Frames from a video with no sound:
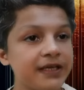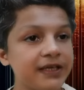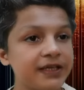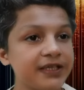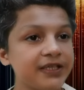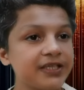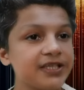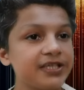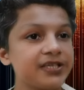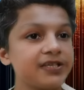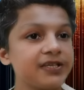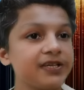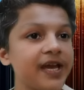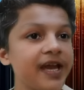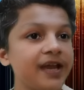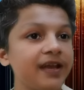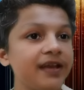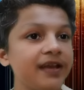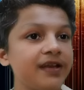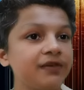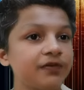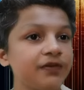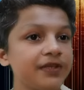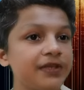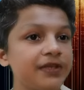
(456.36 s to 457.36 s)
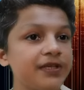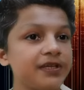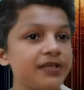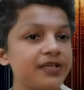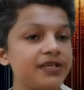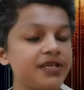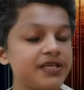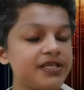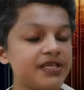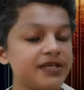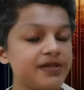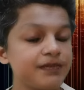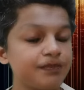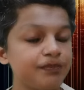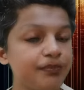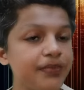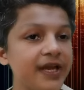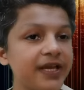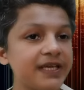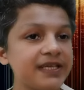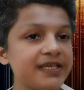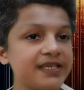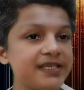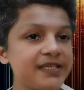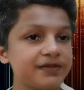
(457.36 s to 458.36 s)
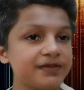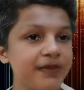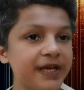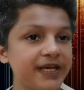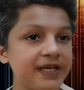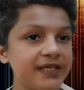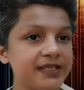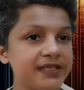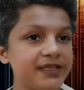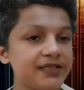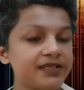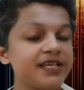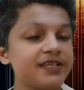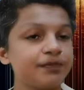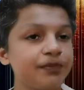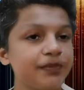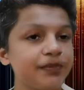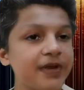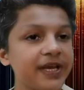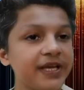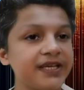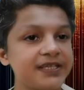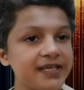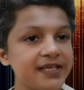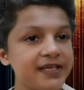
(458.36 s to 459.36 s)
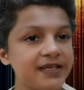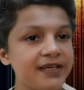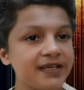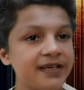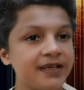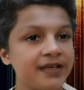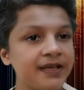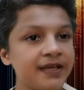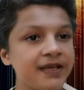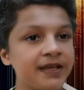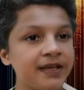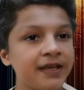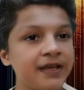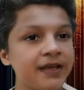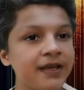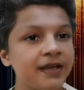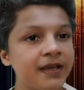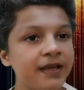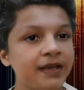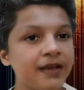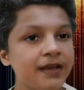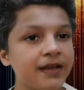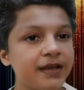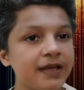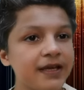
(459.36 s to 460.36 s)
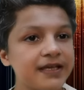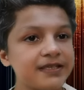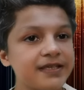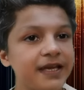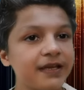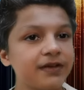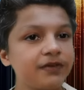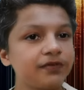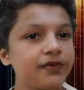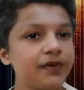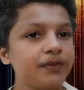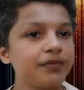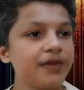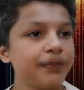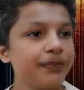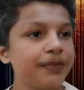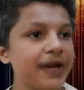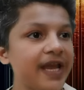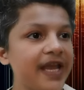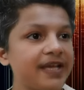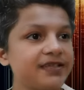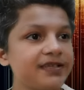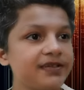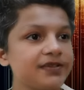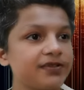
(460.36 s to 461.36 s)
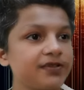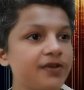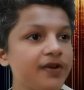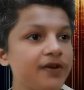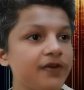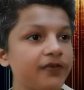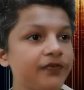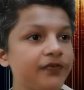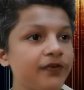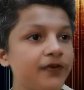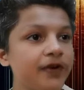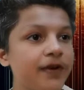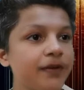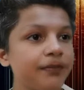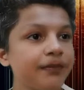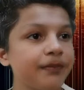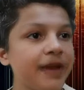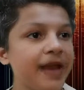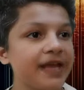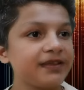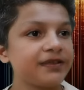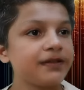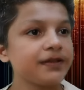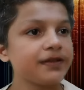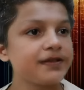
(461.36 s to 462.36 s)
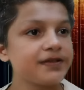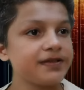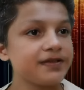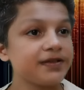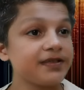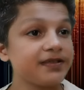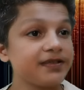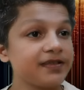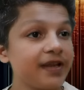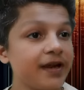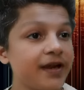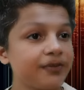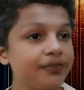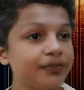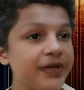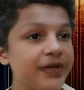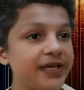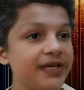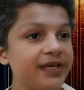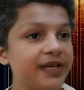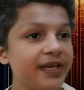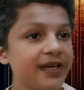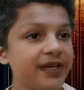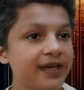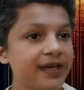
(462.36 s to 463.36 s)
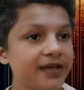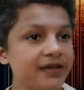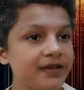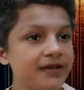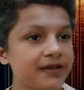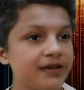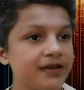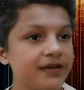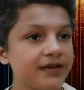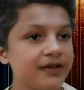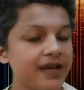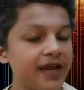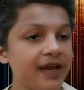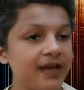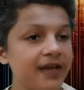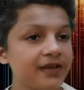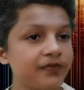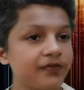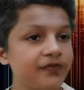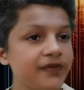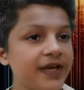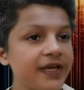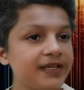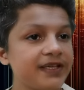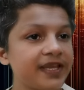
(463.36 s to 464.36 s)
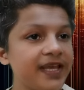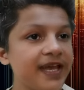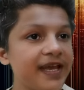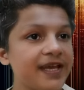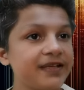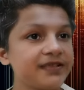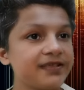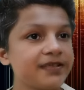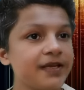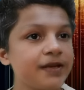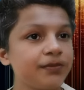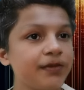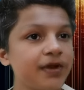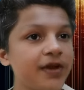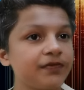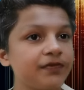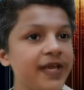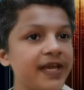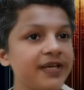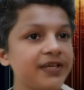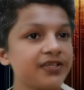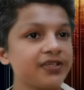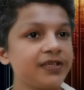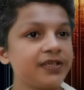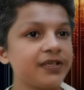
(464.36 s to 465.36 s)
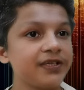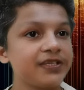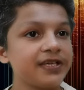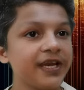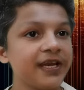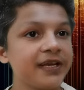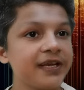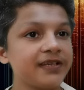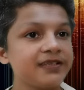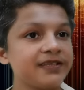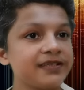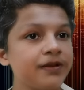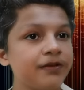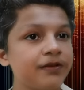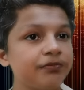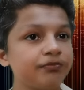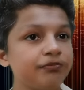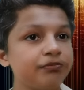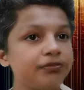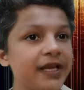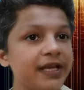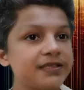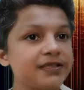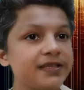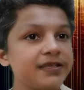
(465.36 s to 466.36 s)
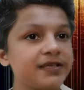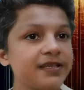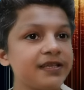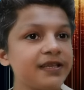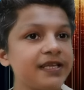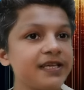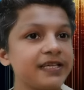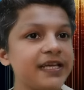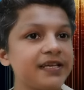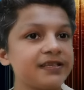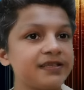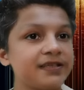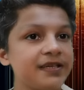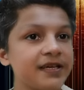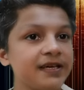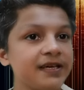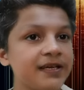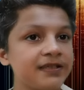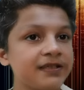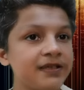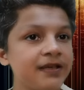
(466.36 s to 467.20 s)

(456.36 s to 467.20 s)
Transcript: style with the disappointed. Aside from the presence of Matthias the Scorpion King and the fact that some of the action takes places in the desert.